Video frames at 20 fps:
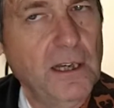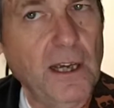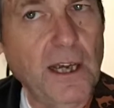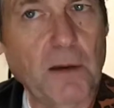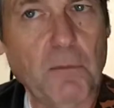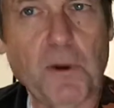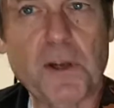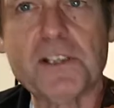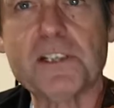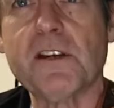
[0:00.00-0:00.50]

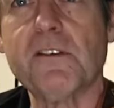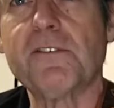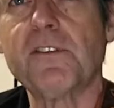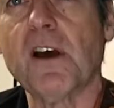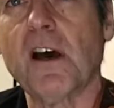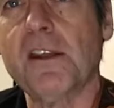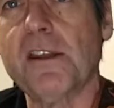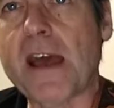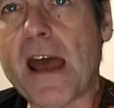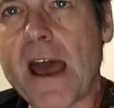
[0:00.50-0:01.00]
And once you've
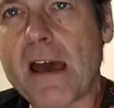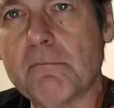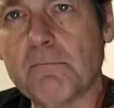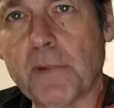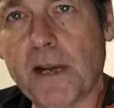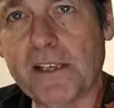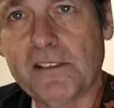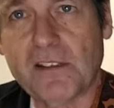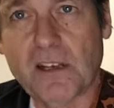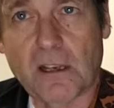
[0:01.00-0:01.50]
done that, it
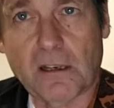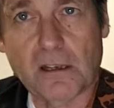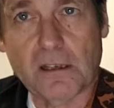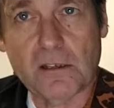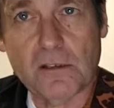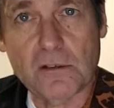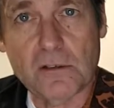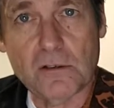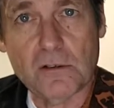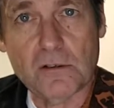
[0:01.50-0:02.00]
might take
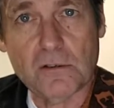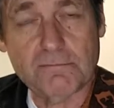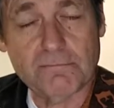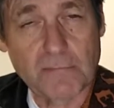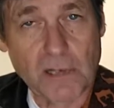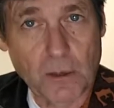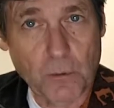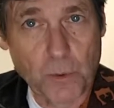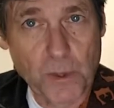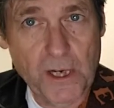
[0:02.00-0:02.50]
you
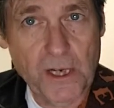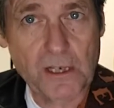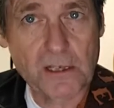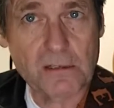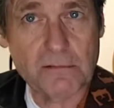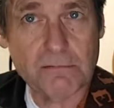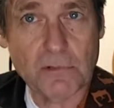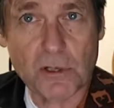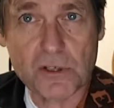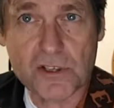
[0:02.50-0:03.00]
a week
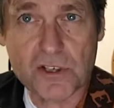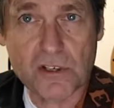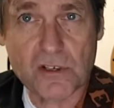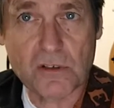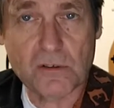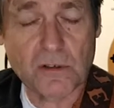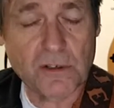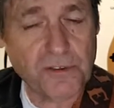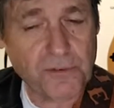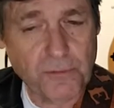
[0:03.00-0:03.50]
or
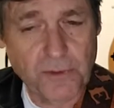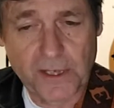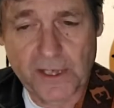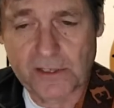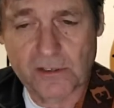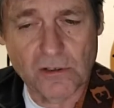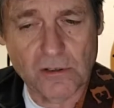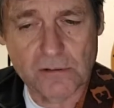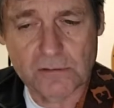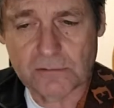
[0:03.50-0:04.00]
2 or 3.
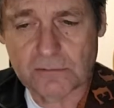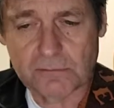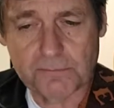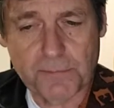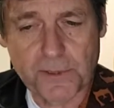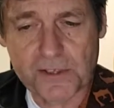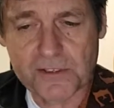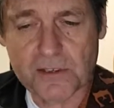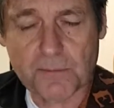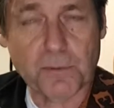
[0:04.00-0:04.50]
Don't
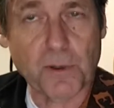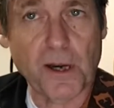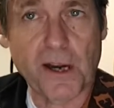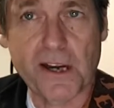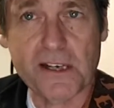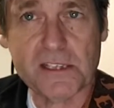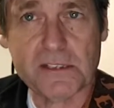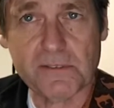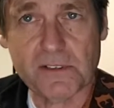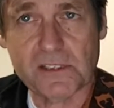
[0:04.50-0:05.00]
be
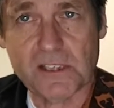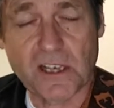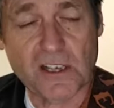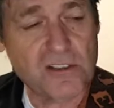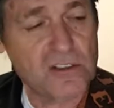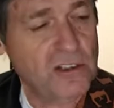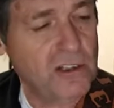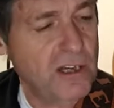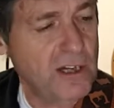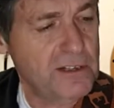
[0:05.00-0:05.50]
surprised if it
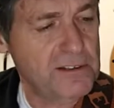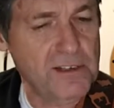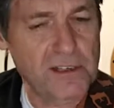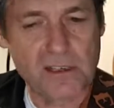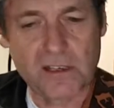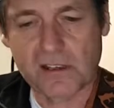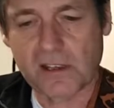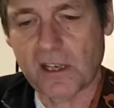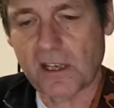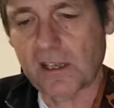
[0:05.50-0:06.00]
takes you longer than
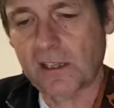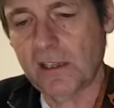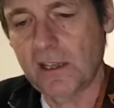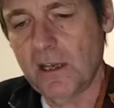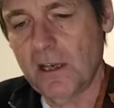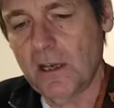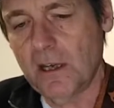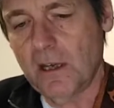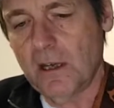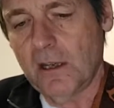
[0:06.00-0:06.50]
you think.
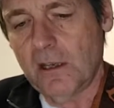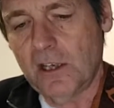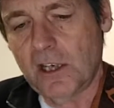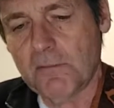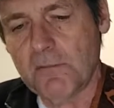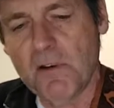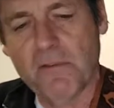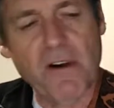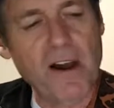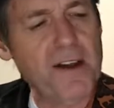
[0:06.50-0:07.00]
You
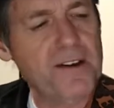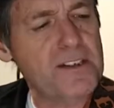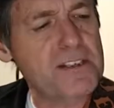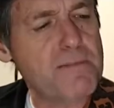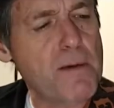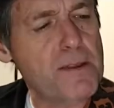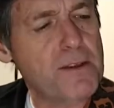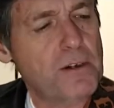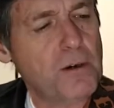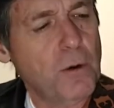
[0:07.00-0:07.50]
can move on to
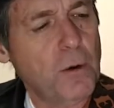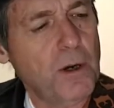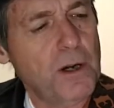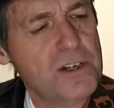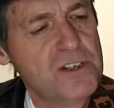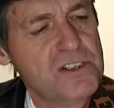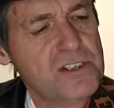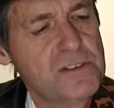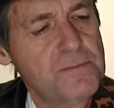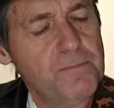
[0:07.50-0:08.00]
some other
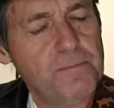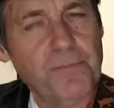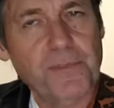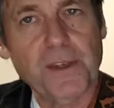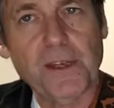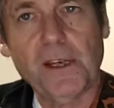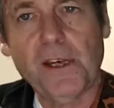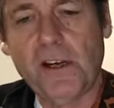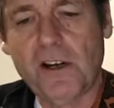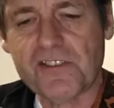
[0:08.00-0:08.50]
chords.
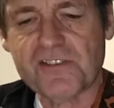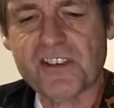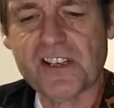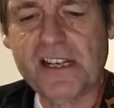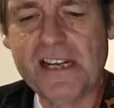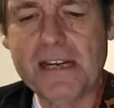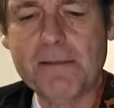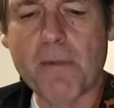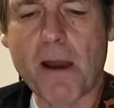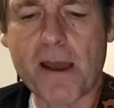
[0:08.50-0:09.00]
Here's the
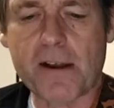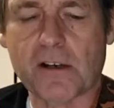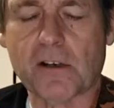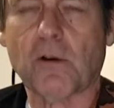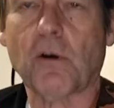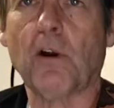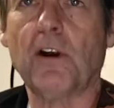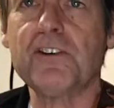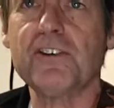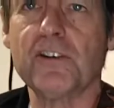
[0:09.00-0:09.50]
E minor
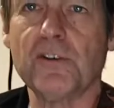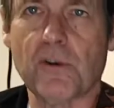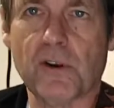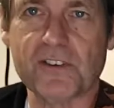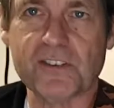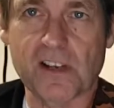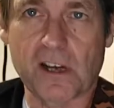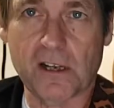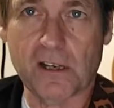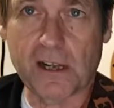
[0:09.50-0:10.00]
chord you'll
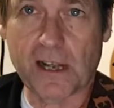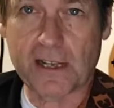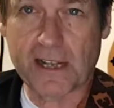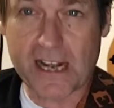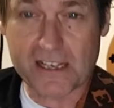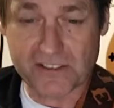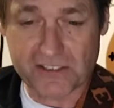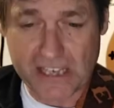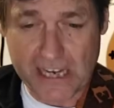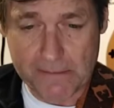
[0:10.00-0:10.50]
notice on
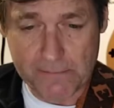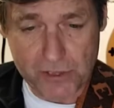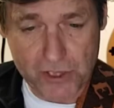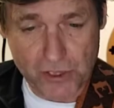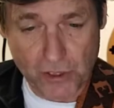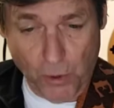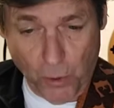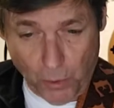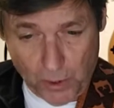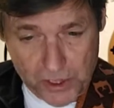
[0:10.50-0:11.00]
that same
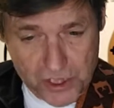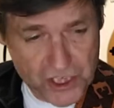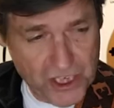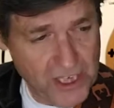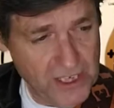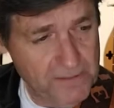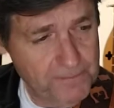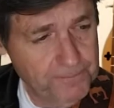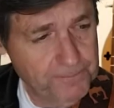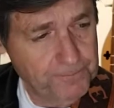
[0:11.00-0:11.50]
chord
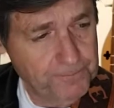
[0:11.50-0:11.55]
sheet.